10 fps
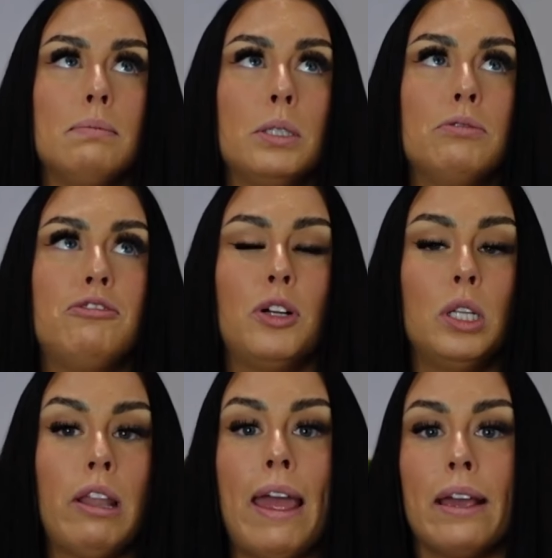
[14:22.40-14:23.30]
full
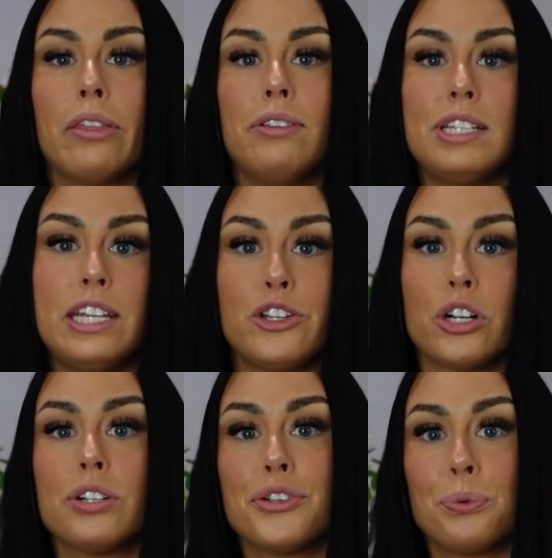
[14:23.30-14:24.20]
length
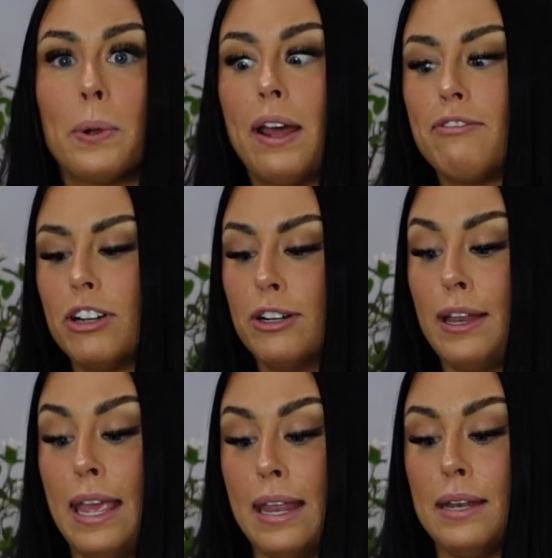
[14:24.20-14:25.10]
t-shirts or whatever
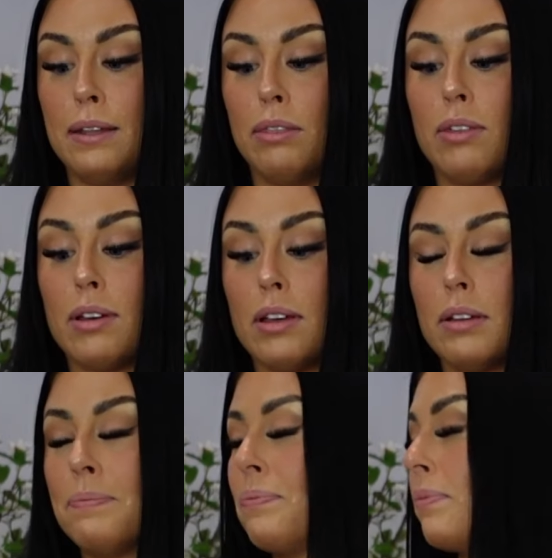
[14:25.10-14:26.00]
in
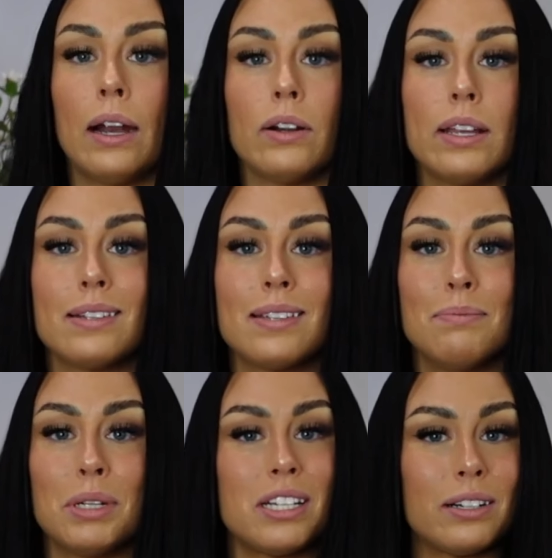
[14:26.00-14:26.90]
the air knit
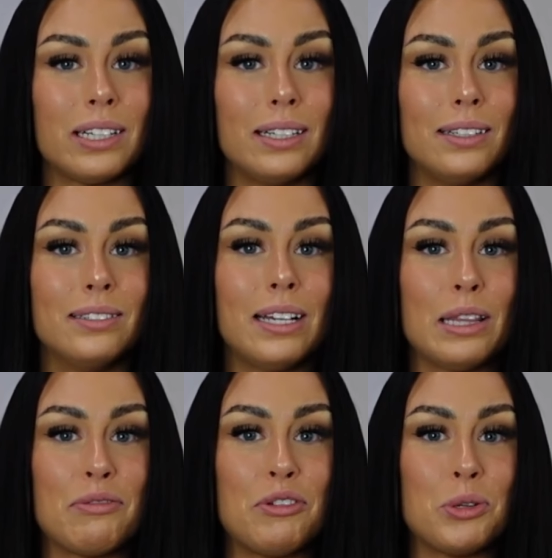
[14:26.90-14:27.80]
material in
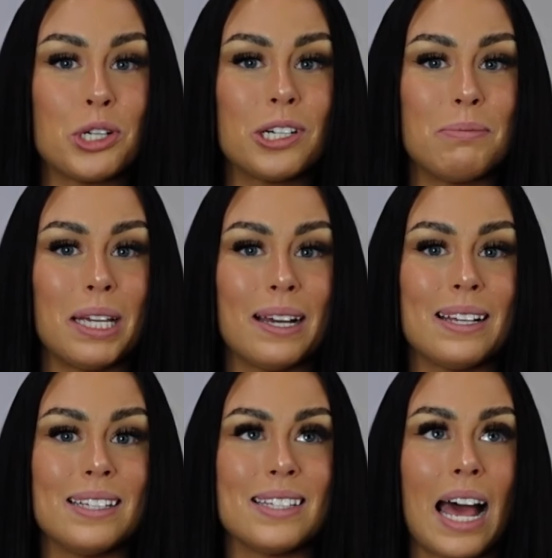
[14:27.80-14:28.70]
the future,
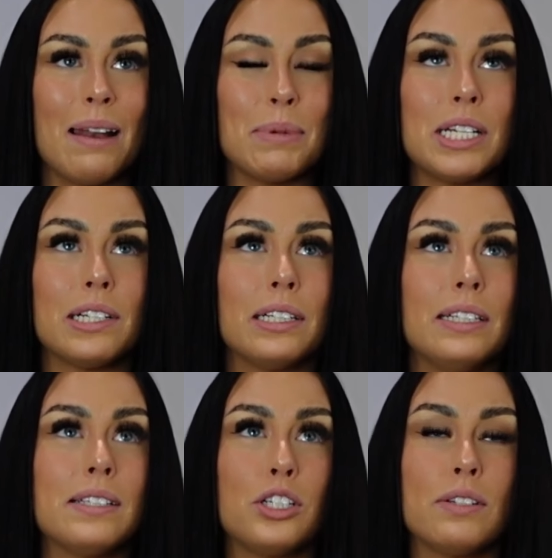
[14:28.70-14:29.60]
because that material
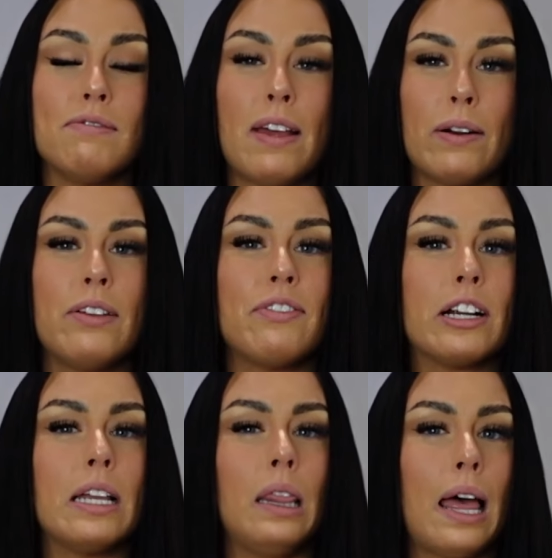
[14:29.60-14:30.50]
is just
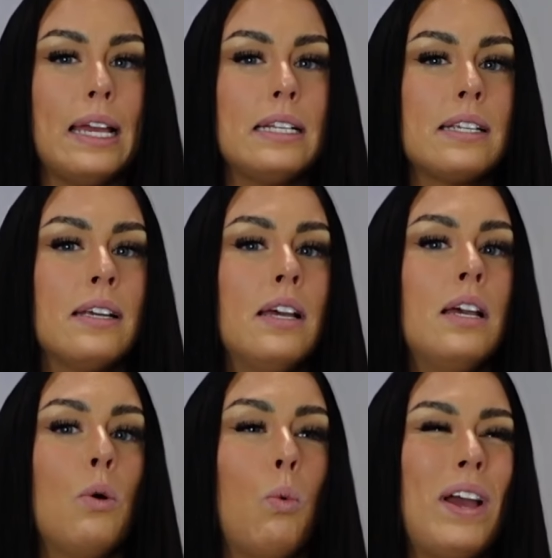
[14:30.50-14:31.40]
very light
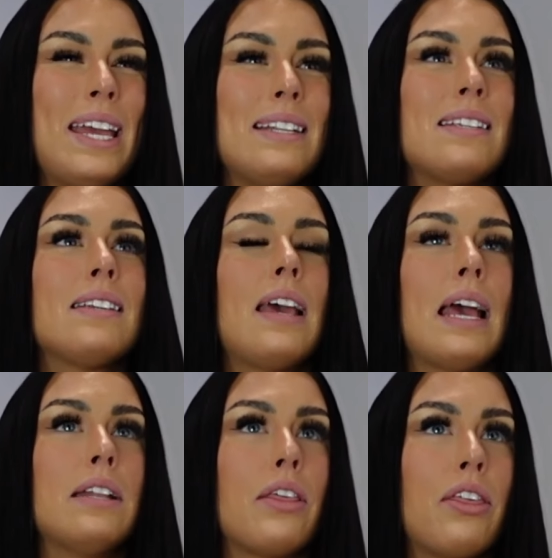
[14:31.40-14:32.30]
weight
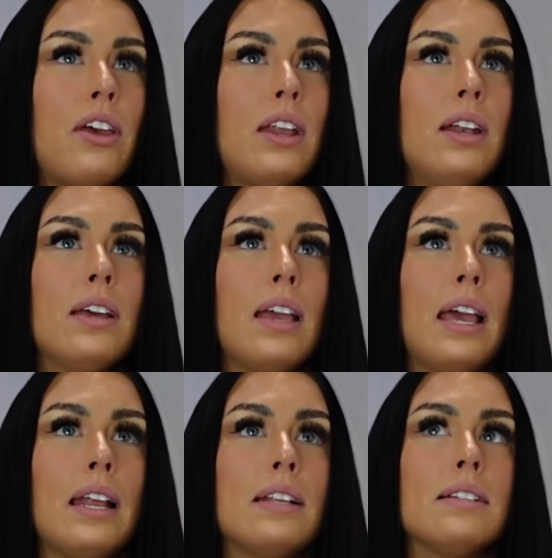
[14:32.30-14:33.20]
and thin,
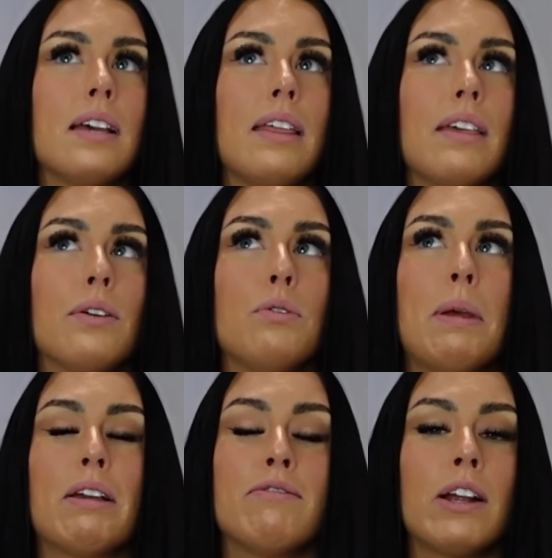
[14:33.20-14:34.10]
and I think it would
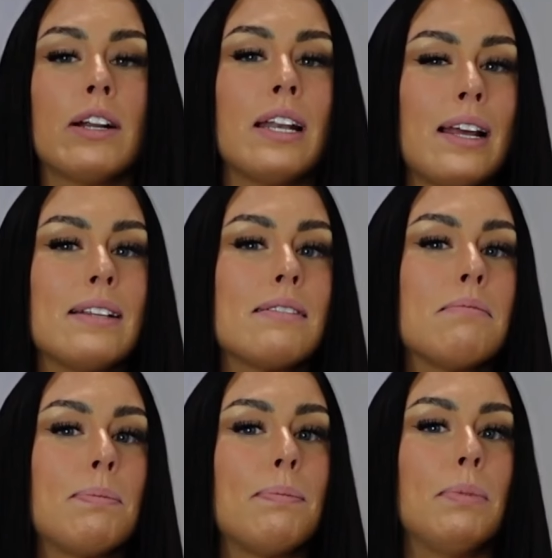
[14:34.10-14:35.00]
make a very
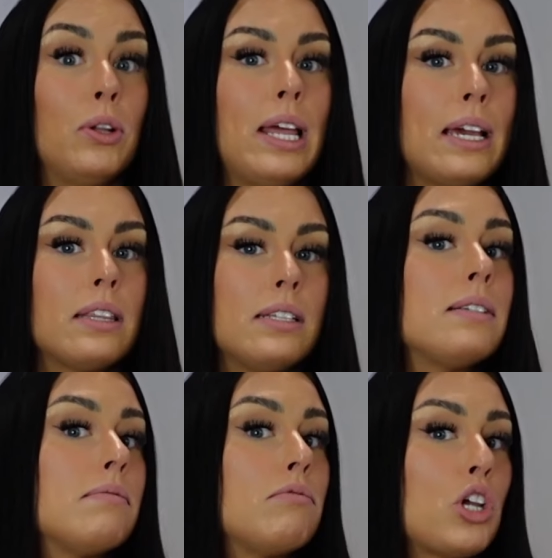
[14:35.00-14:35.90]
nice full length
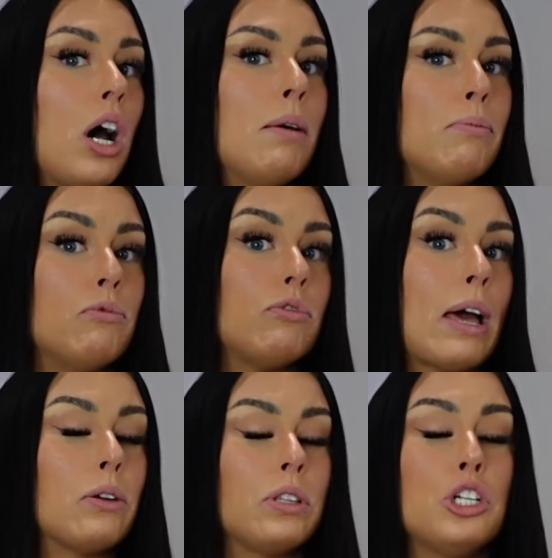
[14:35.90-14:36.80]
top
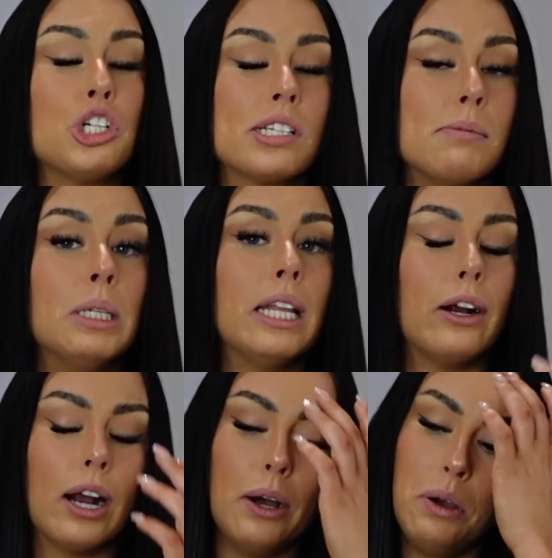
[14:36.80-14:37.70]
rather than just a
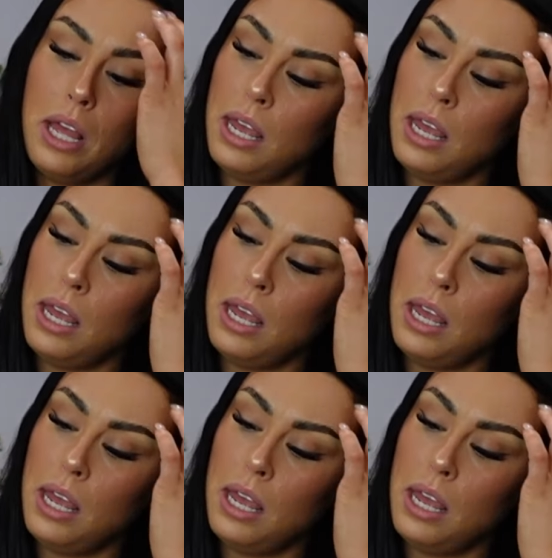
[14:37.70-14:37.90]
bolero,